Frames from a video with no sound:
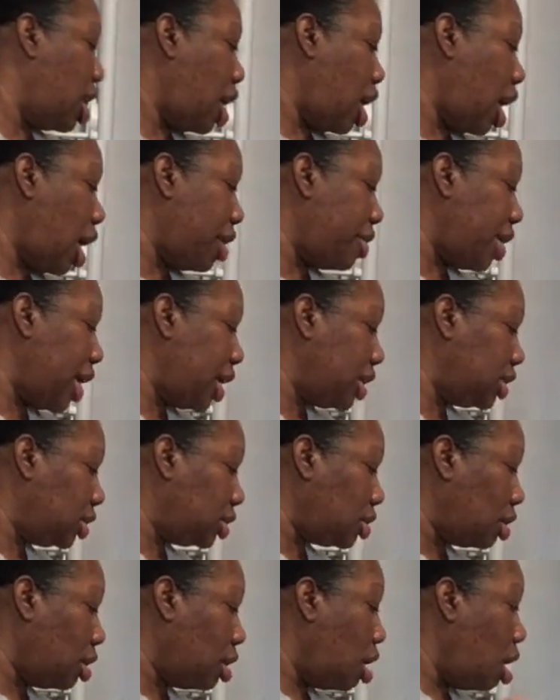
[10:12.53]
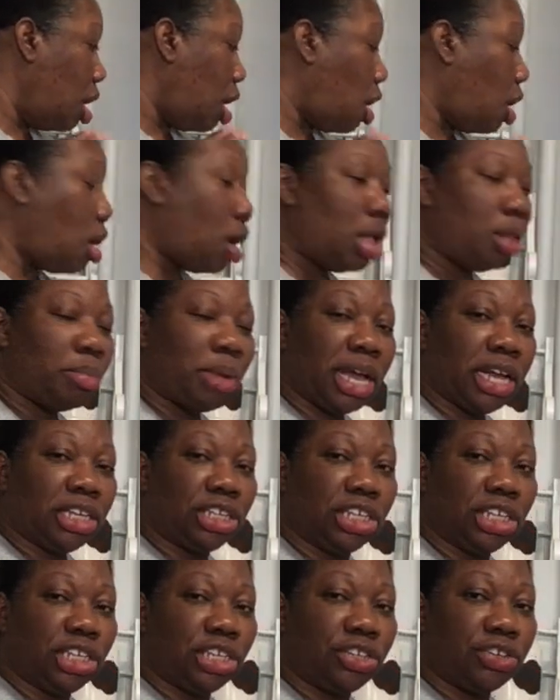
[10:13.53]
Alright, so all my
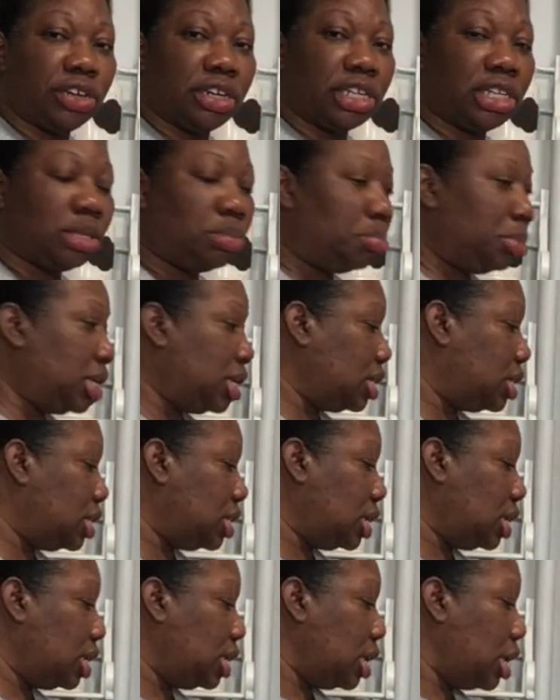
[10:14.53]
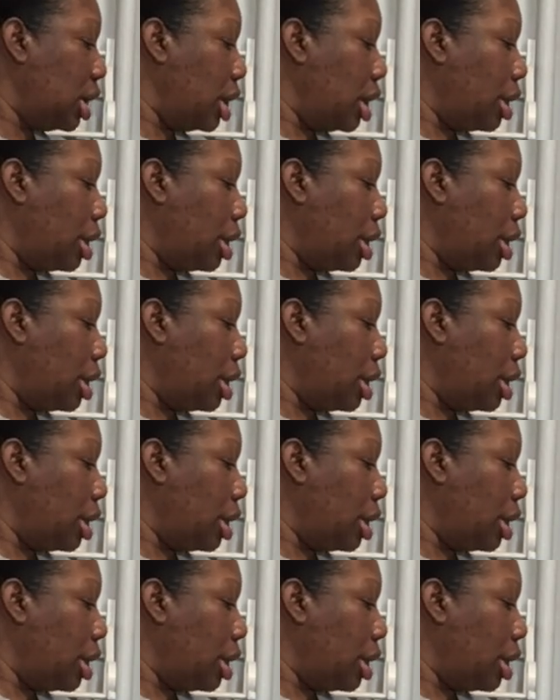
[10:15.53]
ginger is beated,